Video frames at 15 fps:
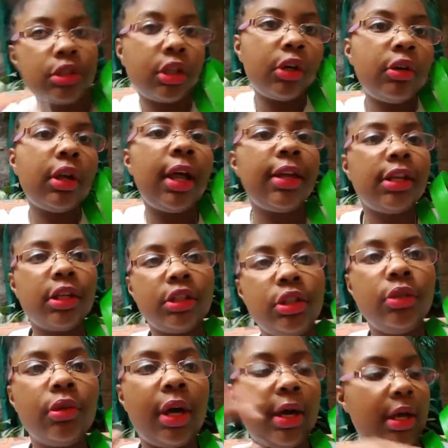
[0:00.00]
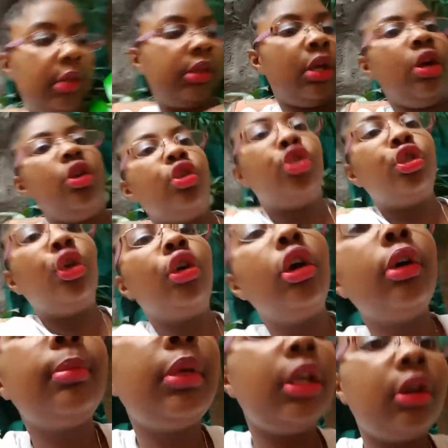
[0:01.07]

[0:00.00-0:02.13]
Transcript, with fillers: so glad that you guys joined